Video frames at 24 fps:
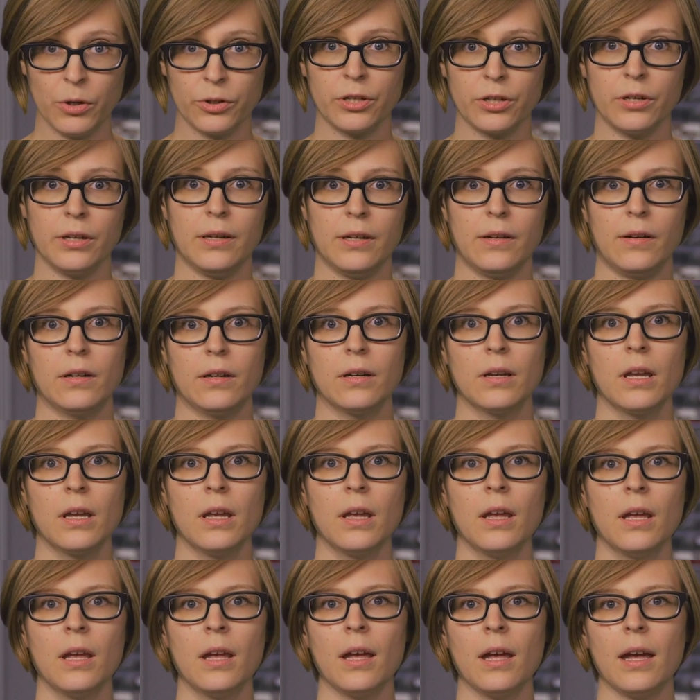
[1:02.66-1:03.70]
motion here.
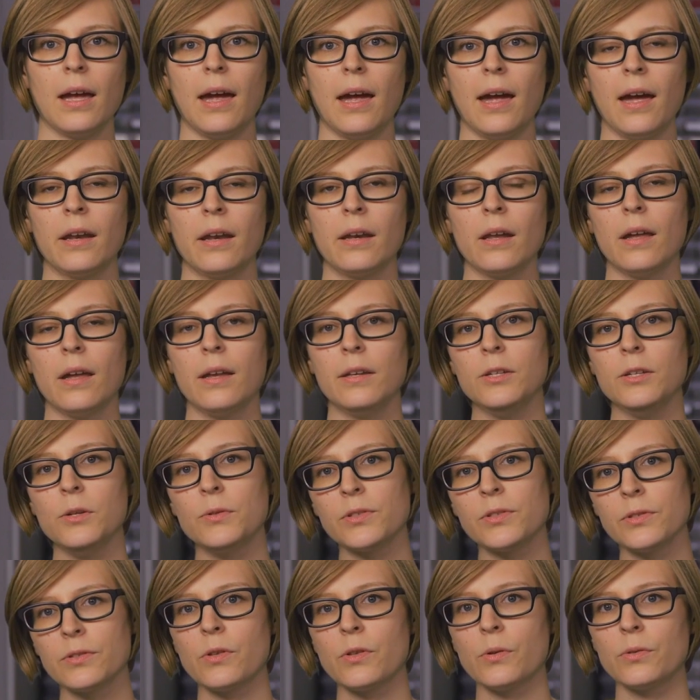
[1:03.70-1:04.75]
And it
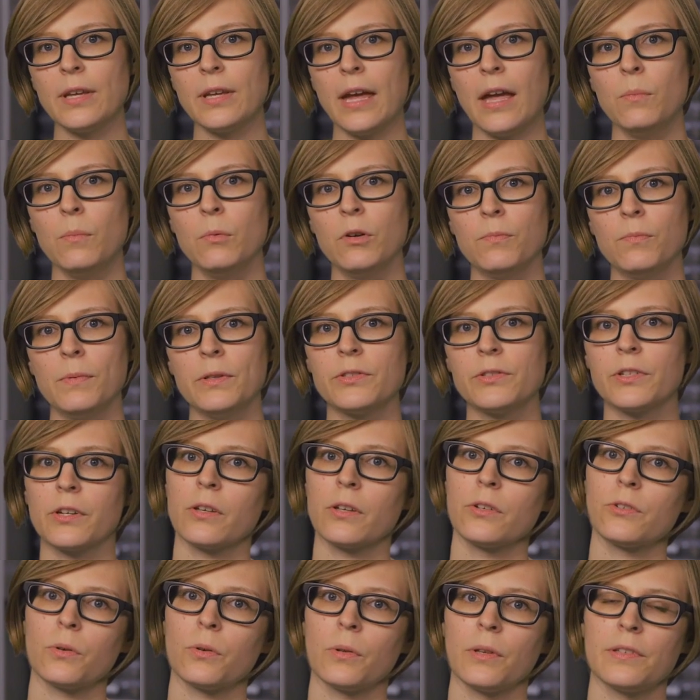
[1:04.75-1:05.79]
uses those hand movements to
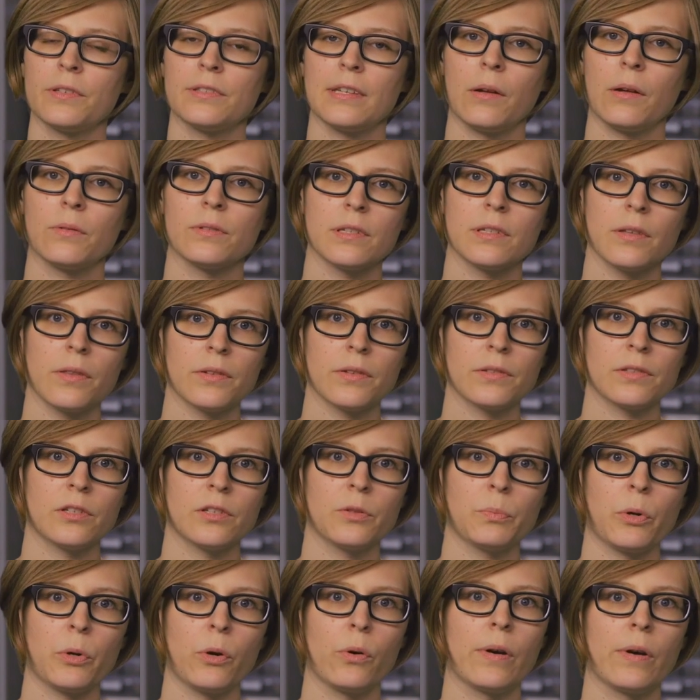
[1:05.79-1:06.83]
control a sound
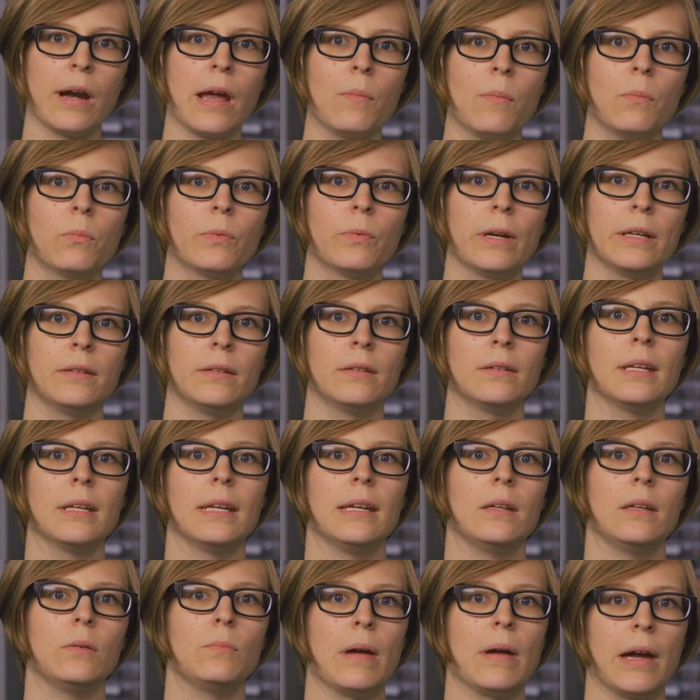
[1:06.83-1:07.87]
synthesis program written
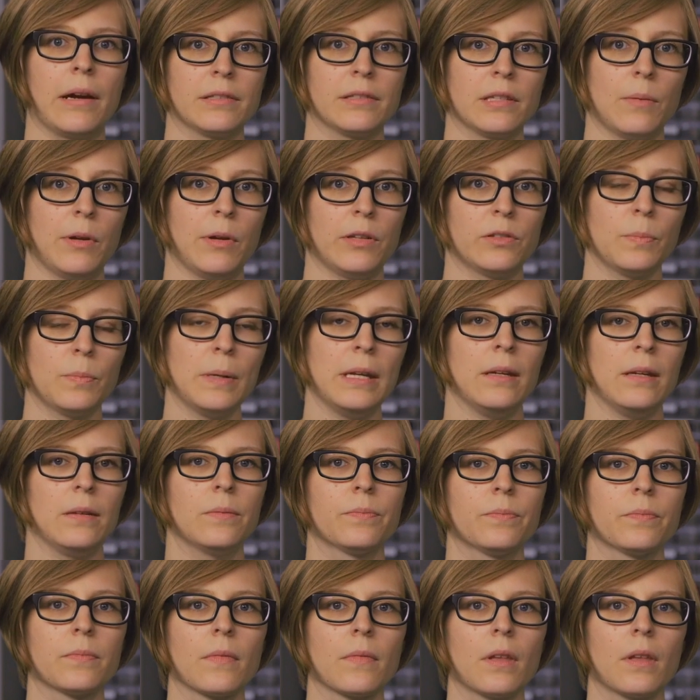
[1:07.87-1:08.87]
in MaxMSP.